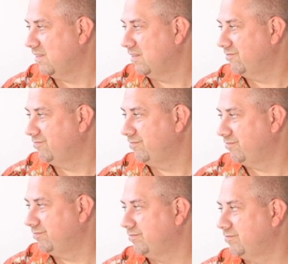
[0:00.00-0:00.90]

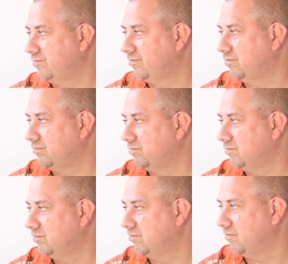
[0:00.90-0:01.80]

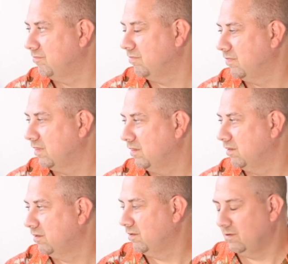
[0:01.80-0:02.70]

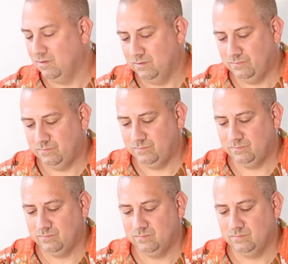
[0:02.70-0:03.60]

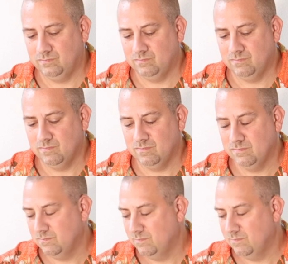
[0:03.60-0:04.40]
(silent)